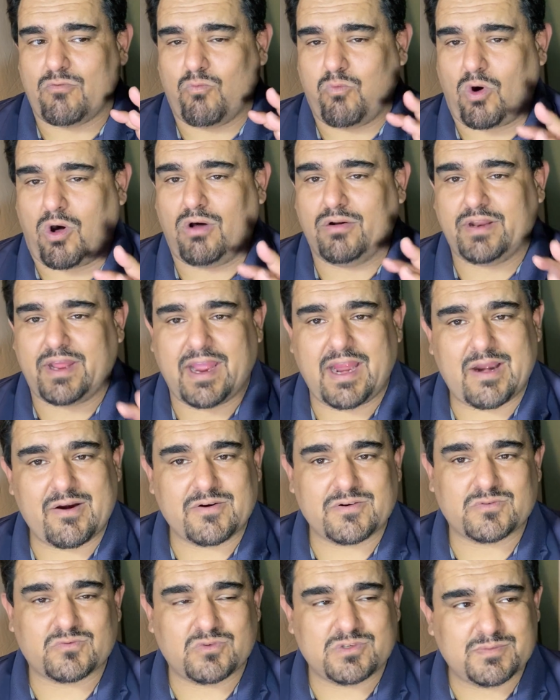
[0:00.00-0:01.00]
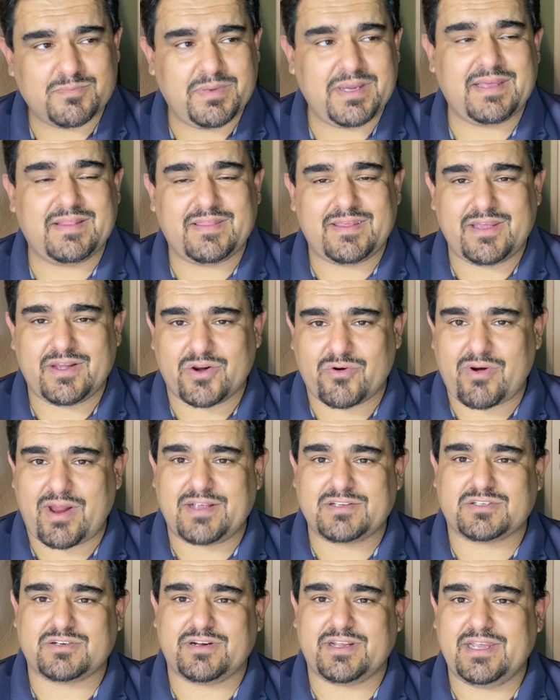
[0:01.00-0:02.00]
Walt Harris was being the
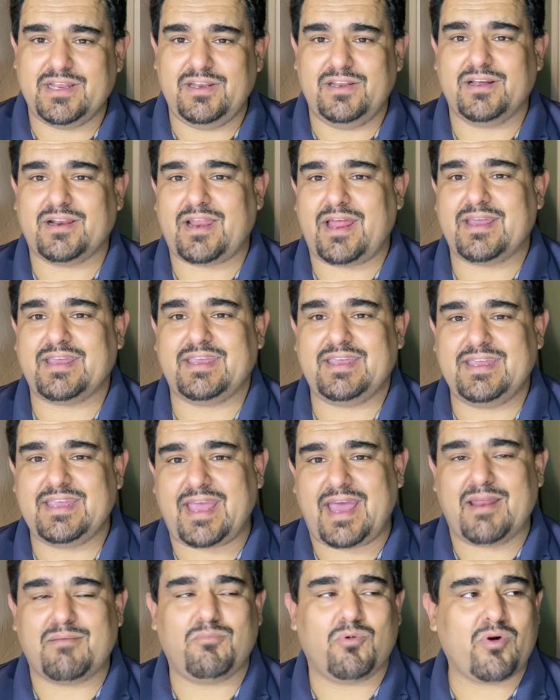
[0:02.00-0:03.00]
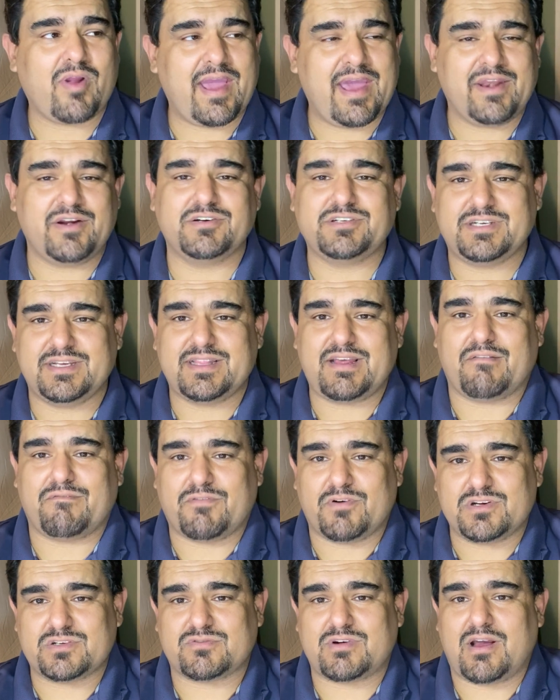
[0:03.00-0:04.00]
aggressor. He looked like he had more energy in that
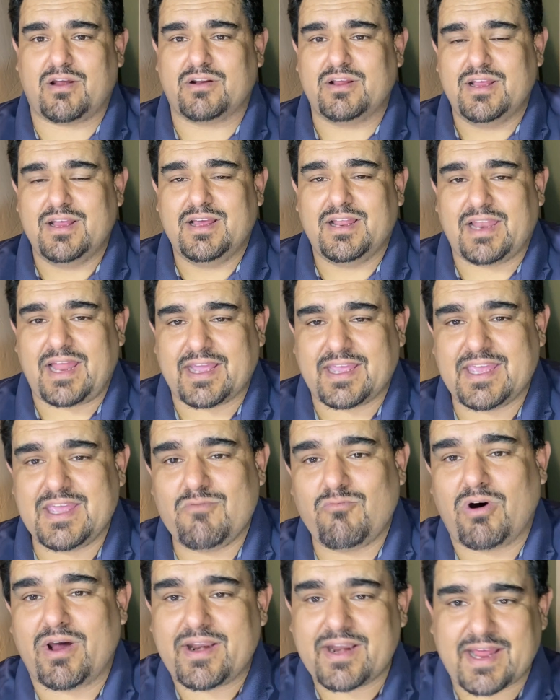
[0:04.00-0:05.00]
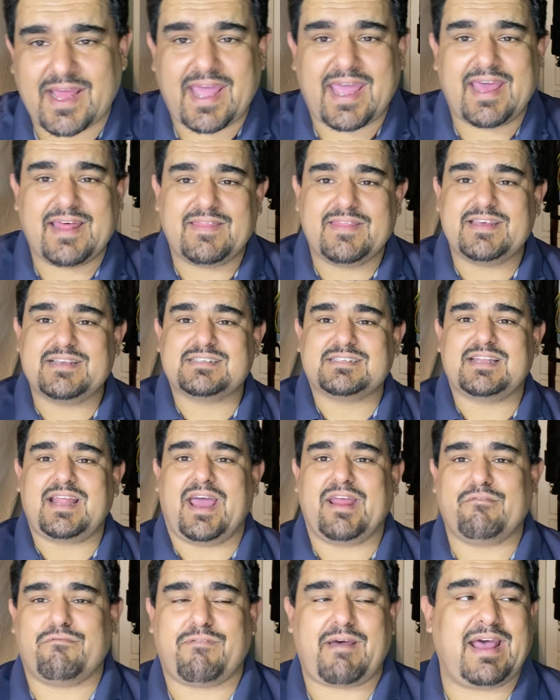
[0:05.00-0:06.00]
first round. Like he wanted to end this
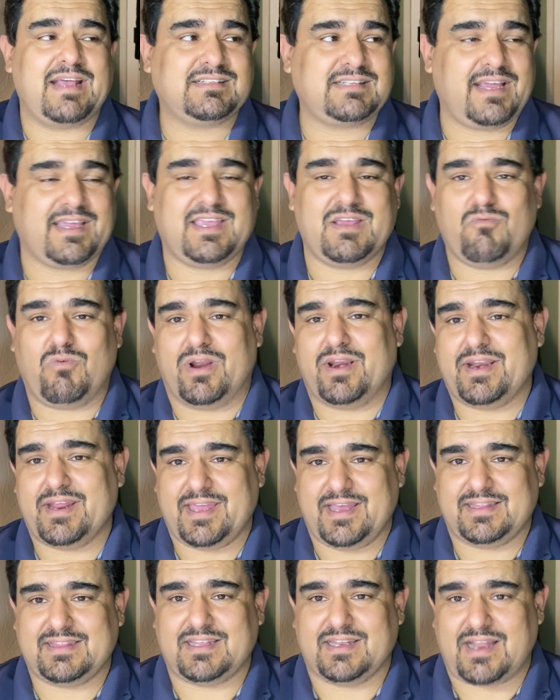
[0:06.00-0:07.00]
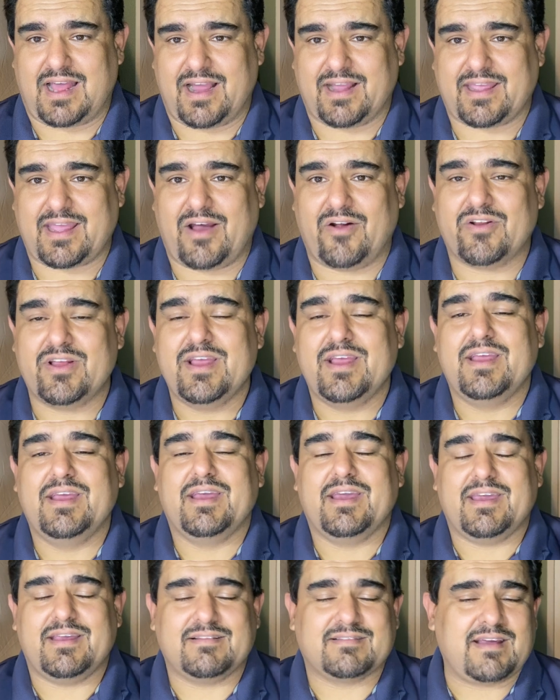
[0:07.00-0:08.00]
night fast, like he wanted to get the knockout.
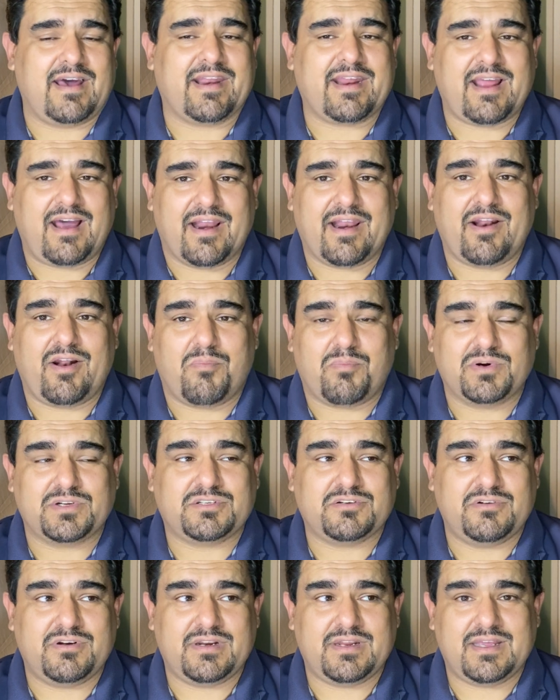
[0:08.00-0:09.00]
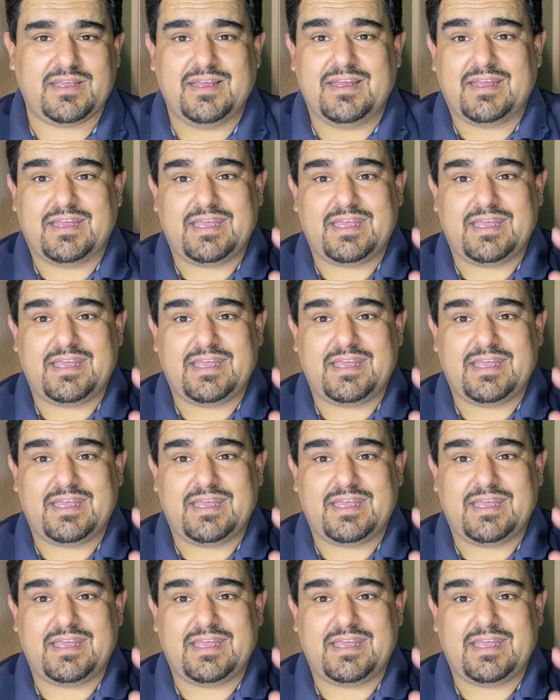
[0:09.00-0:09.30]
He thought he had an opportunity.